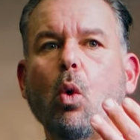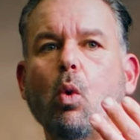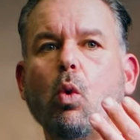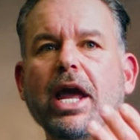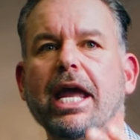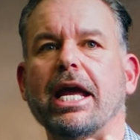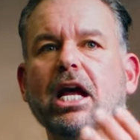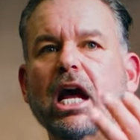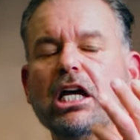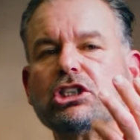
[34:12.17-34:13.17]

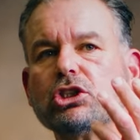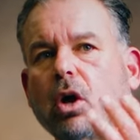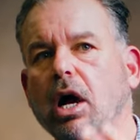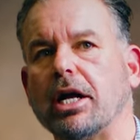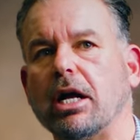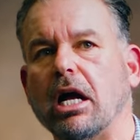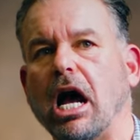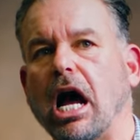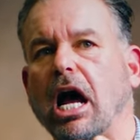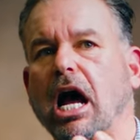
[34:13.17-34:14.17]
We start a,
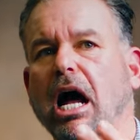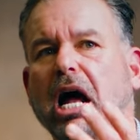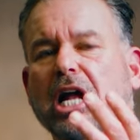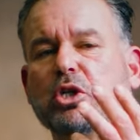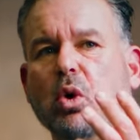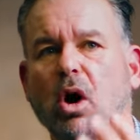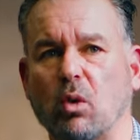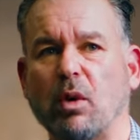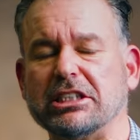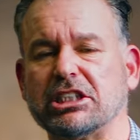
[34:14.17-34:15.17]
a, a
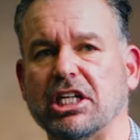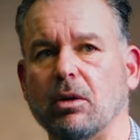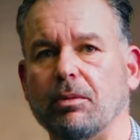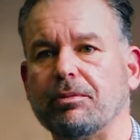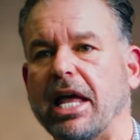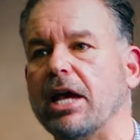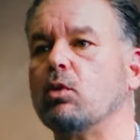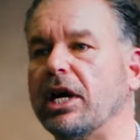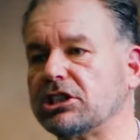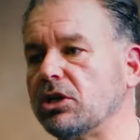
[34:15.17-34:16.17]
dog rescue
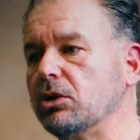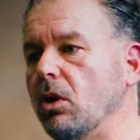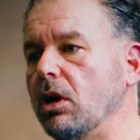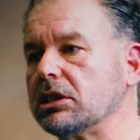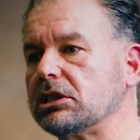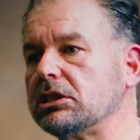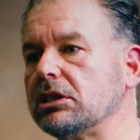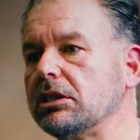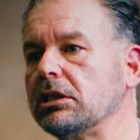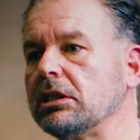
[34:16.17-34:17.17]
and rescue dogs.
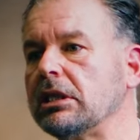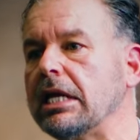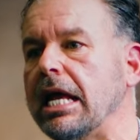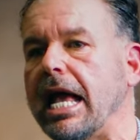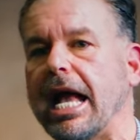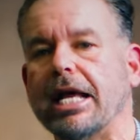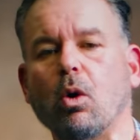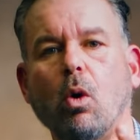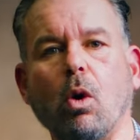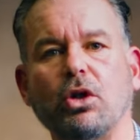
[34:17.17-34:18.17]
And
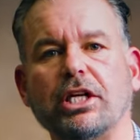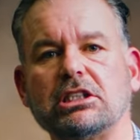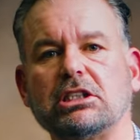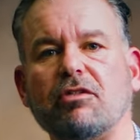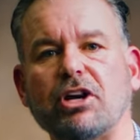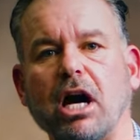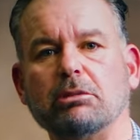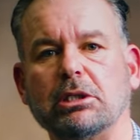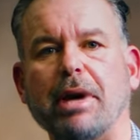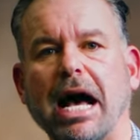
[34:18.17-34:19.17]
all this stuff
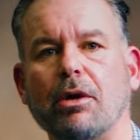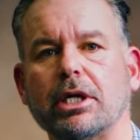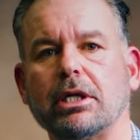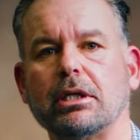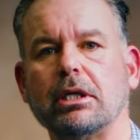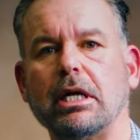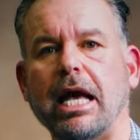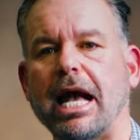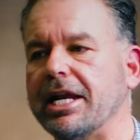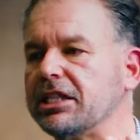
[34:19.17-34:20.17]
comes about.
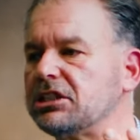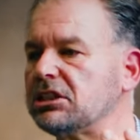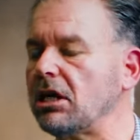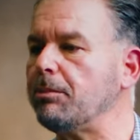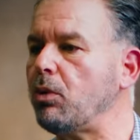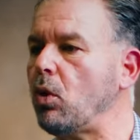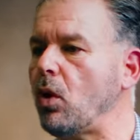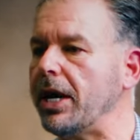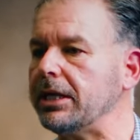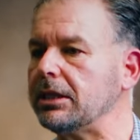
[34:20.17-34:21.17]
And at some
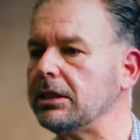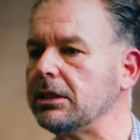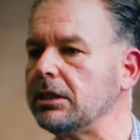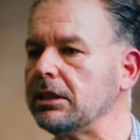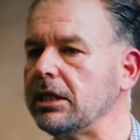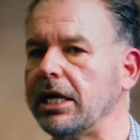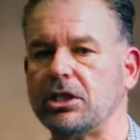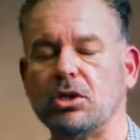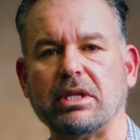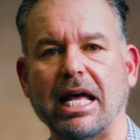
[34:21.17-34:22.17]
point
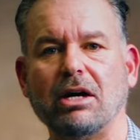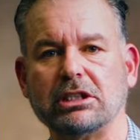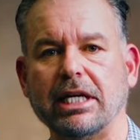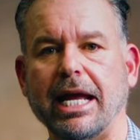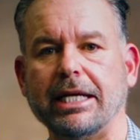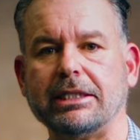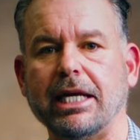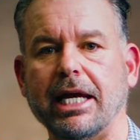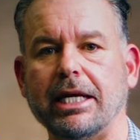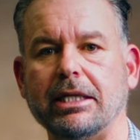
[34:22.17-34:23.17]
in
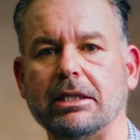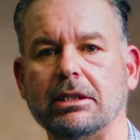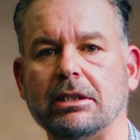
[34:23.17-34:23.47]
2018,